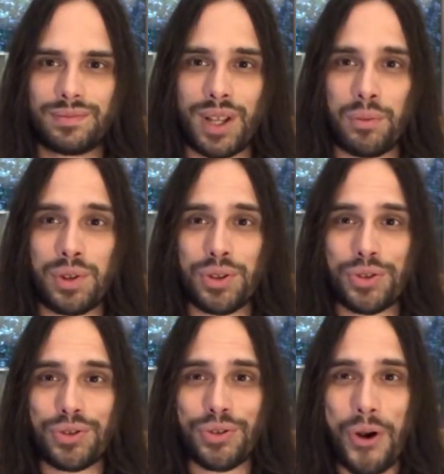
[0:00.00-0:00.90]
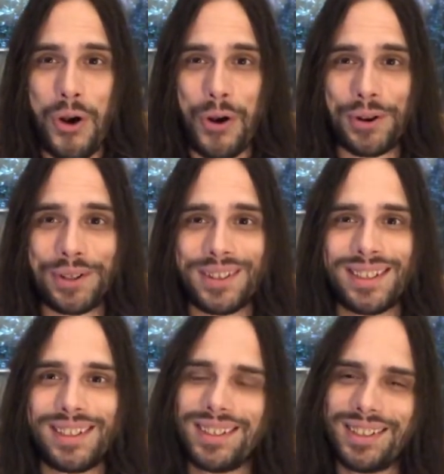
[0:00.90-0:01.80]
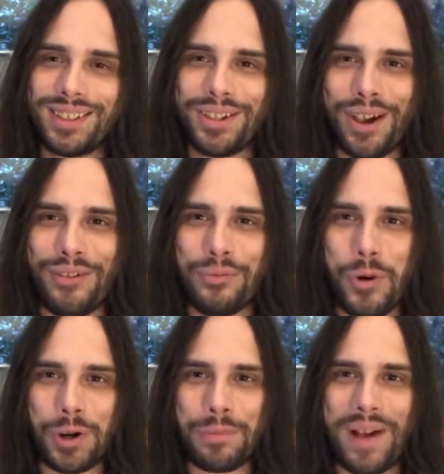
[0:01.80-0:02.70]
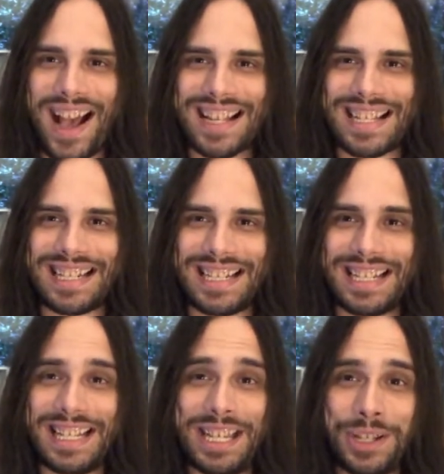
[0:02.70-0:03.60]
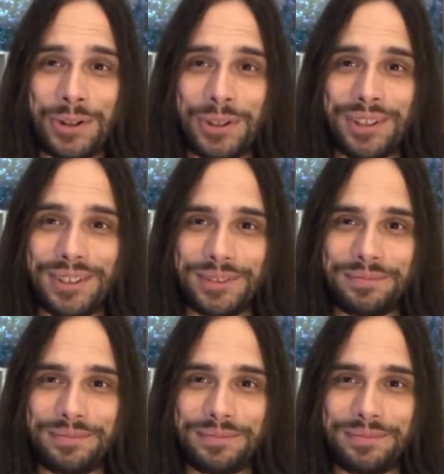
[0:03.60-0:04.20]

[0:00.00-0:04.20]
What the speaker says: And when you're strong, you have more capacity to yield.